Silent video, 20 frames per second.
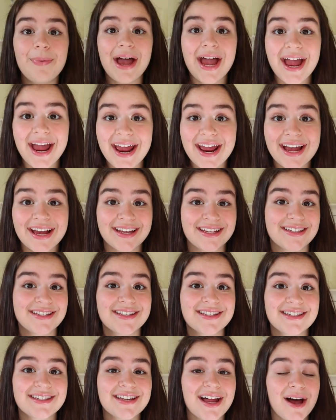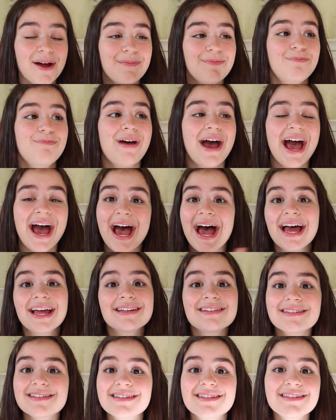Pants, not
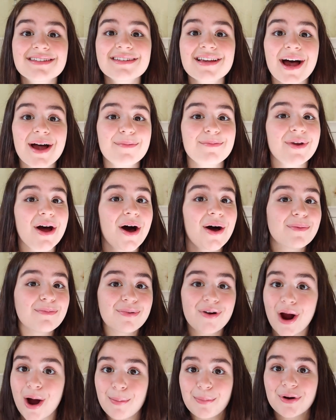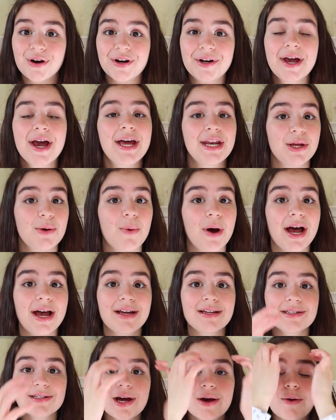pants. I'm not proper in any
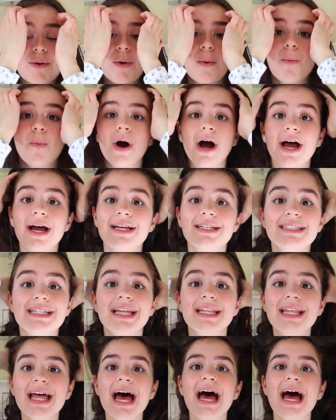way, so I don't know why I said